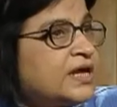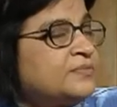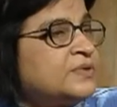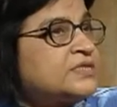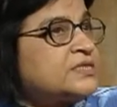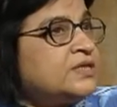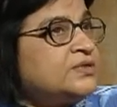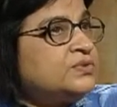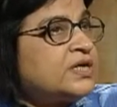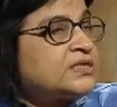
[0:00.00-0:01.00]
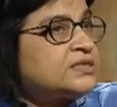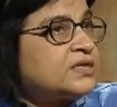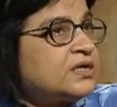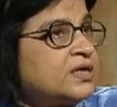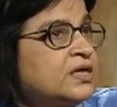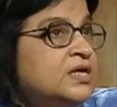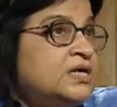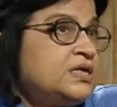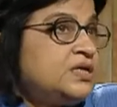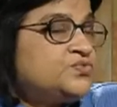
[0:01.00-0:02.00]
I must tell you that
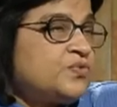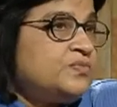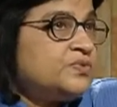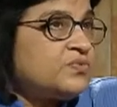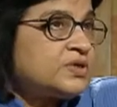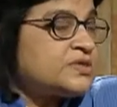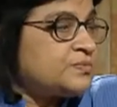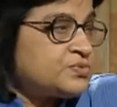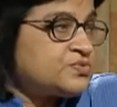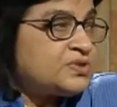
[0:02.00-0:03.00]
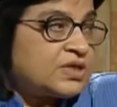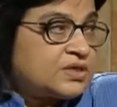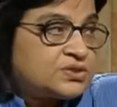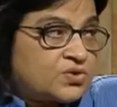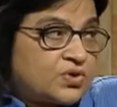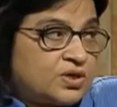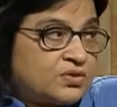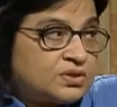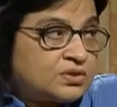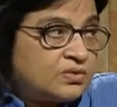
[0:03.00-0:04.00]
each woman was supposed to tell a story
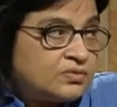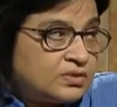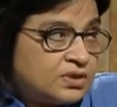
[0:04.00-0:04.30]
on her own.